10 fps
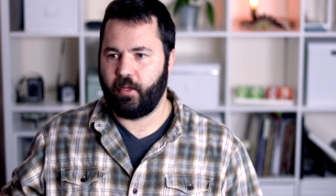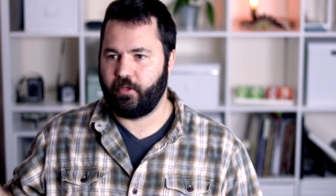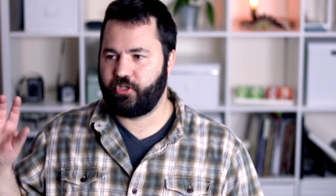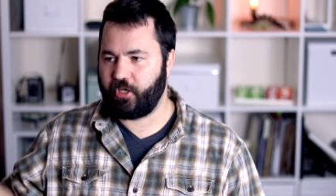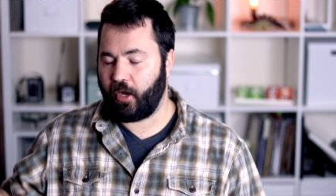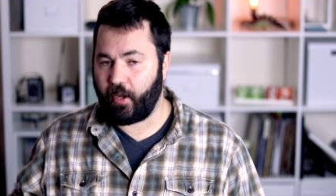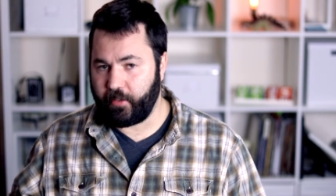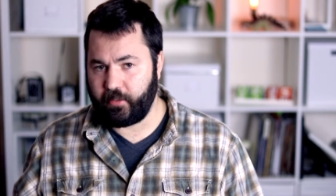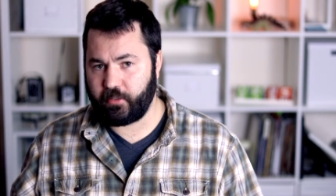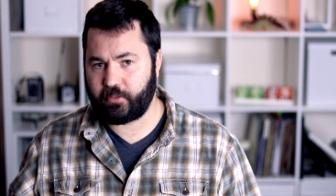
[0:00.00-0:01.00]
and share
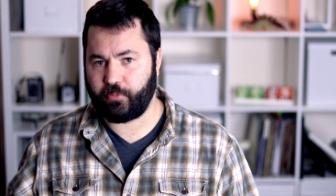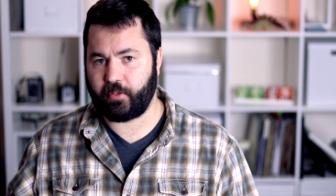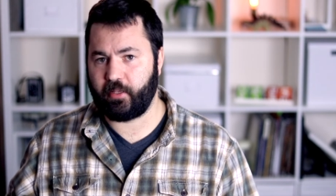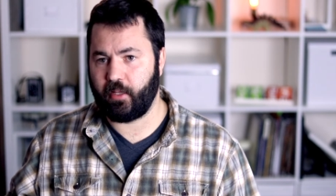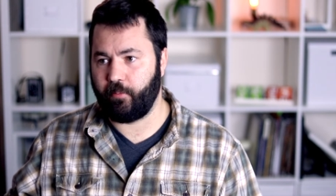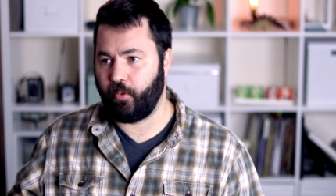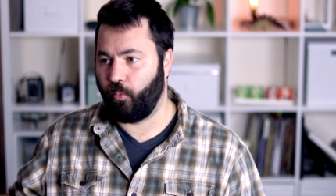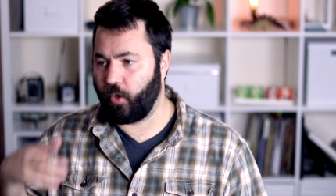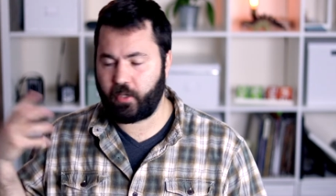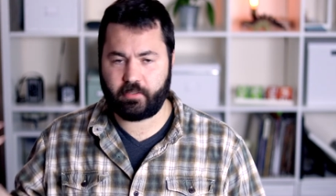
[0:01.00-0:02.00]
ideas with them
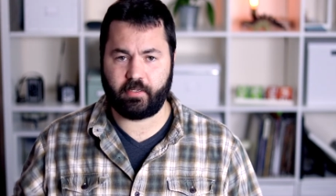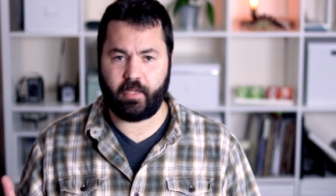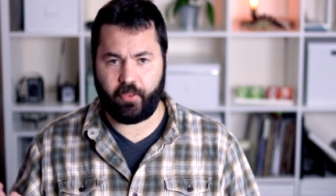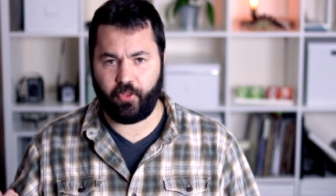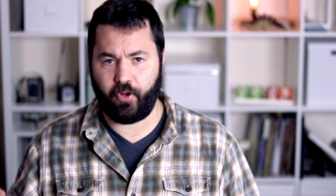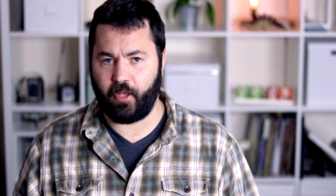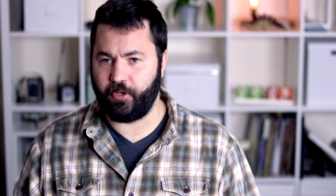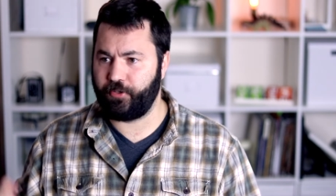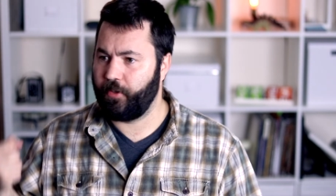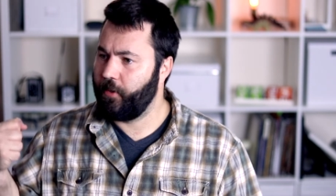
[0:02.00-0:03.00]
and work together.
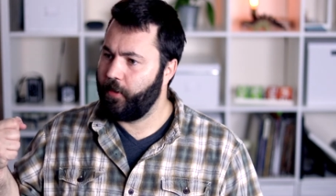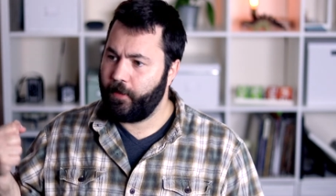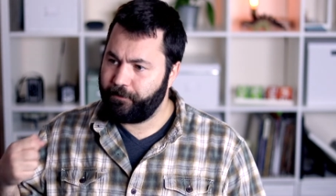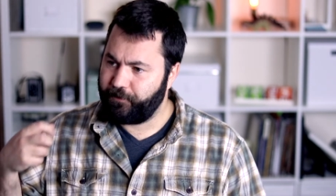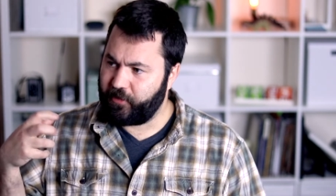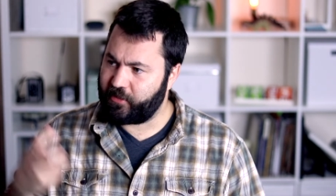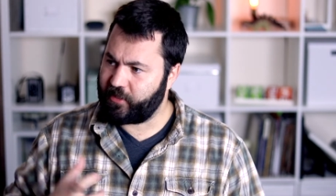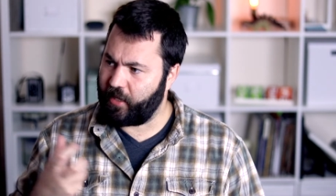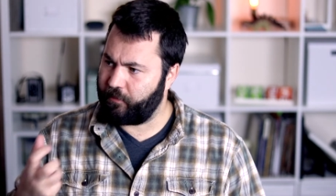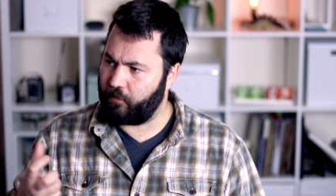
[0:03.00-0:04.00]
And this
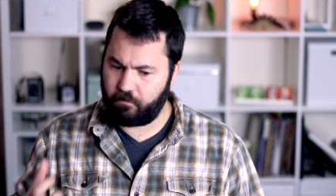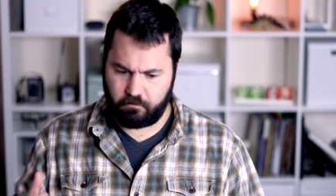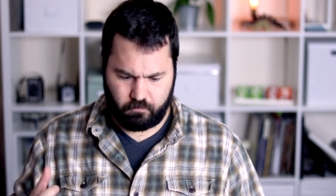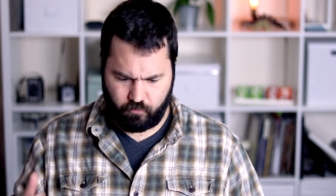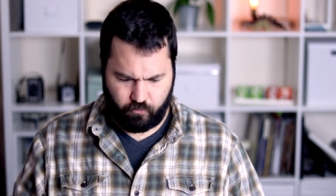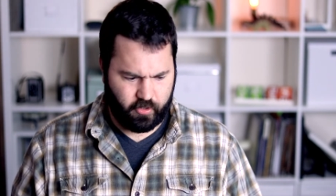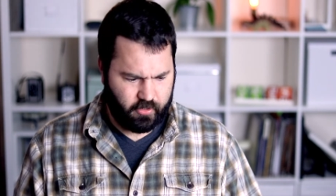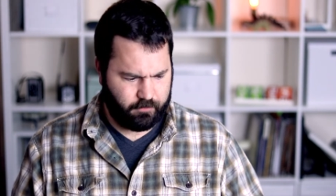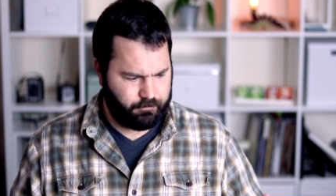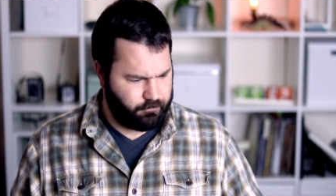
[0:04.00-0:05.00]
got
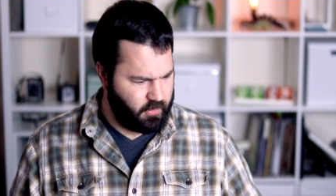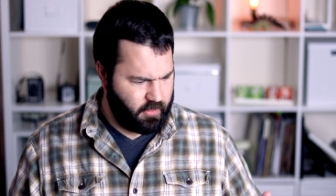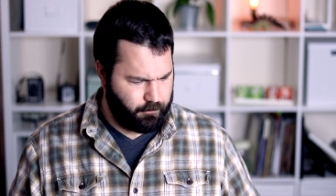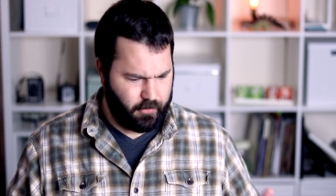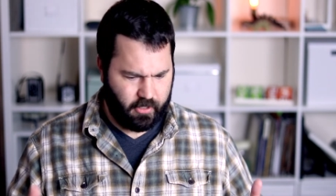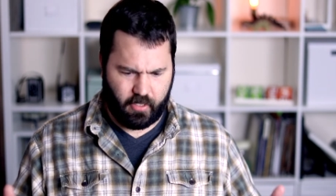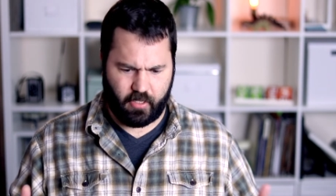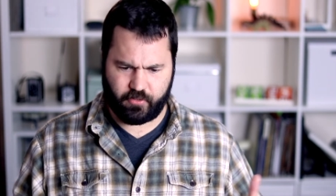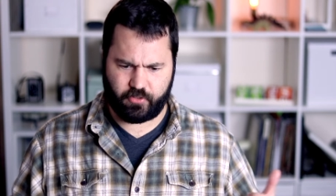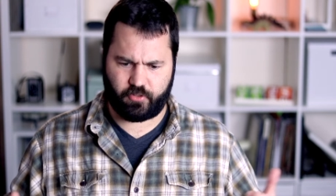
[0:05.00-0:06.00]
really hippie,
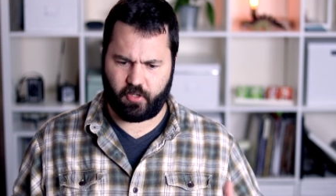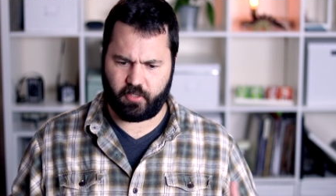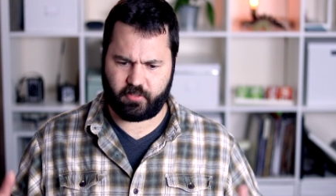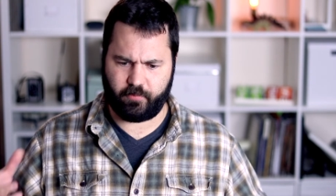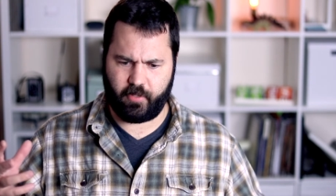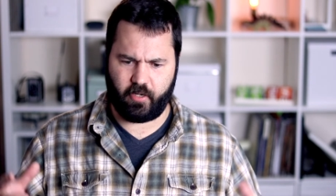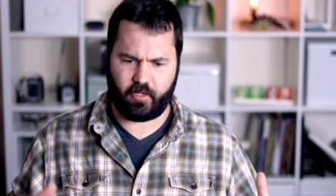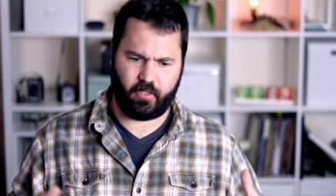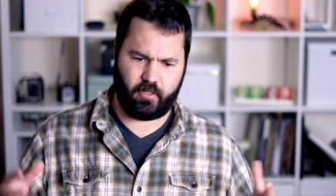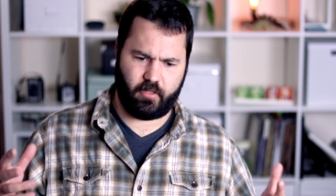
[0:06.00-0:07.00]
hands across
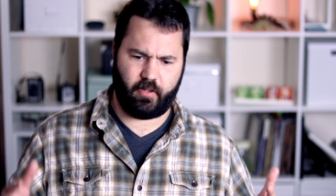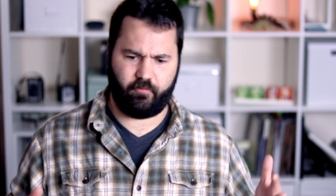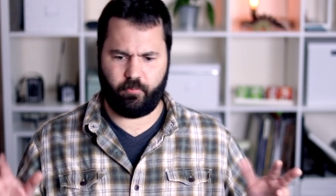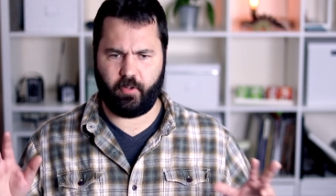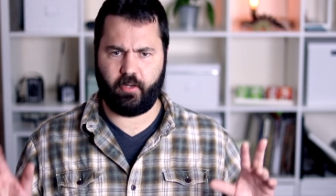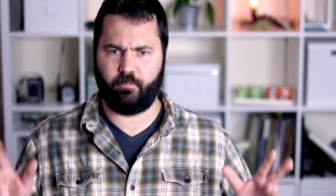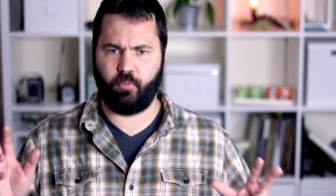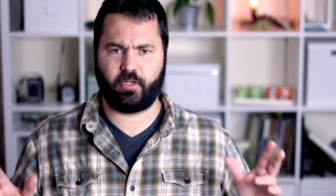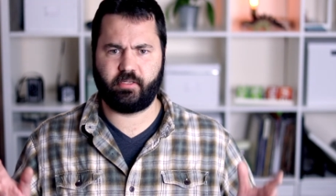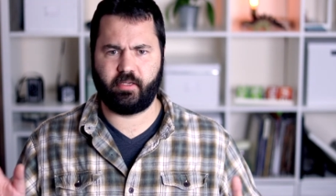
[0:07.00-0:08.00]
America, everybody
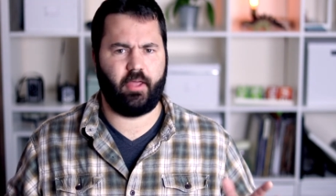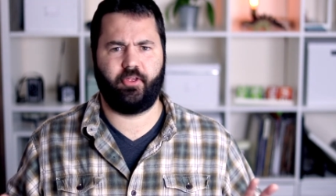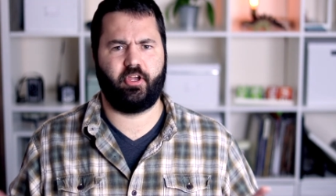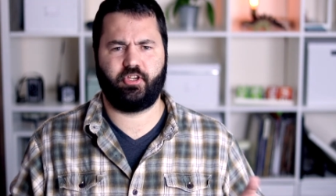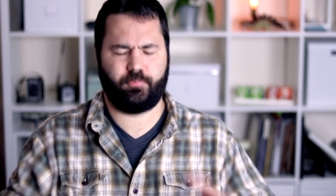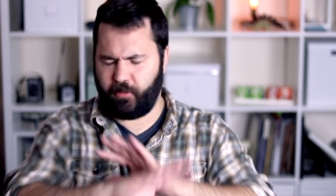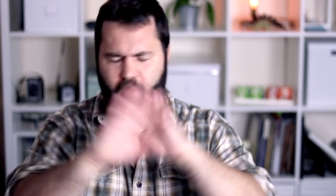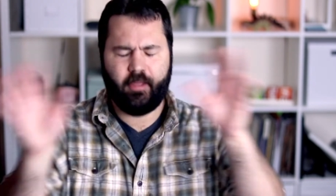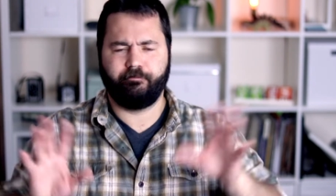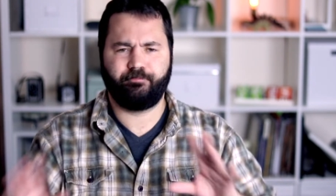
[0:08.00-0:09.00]
work together-ish, but
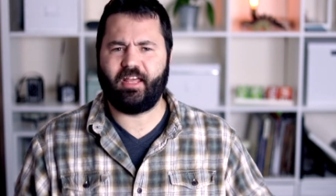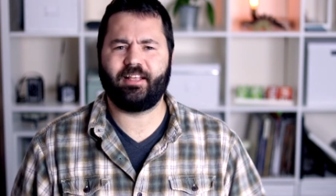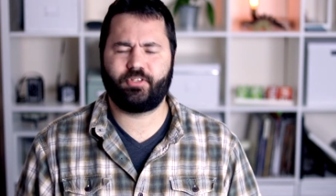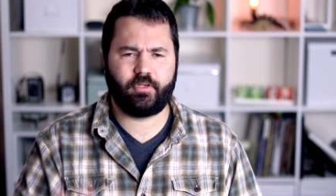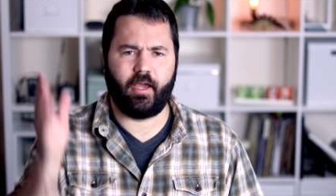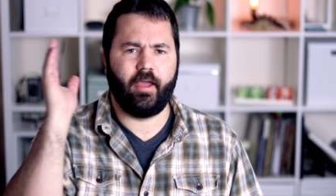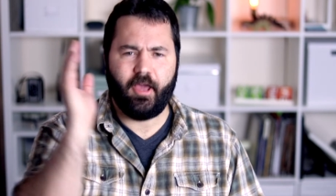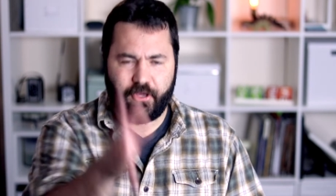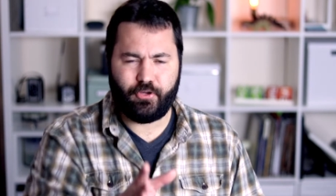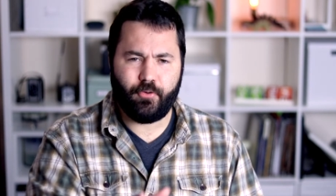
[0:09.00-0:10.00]
that's okay.
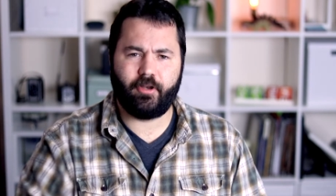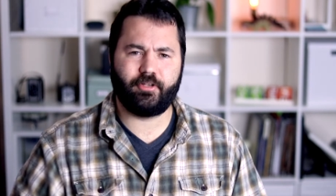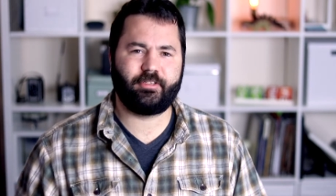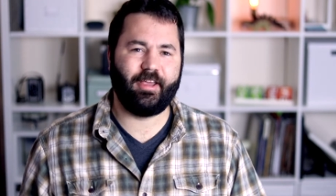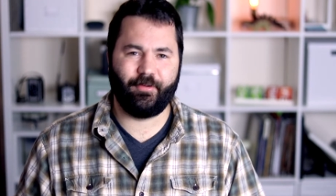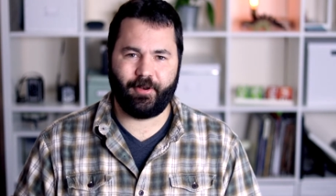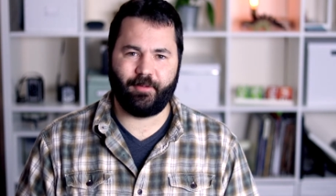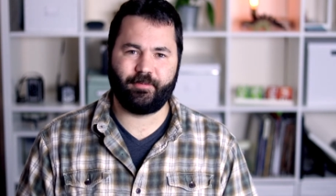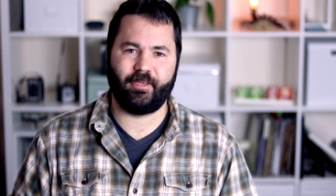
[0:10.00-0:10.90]
You understand what I'm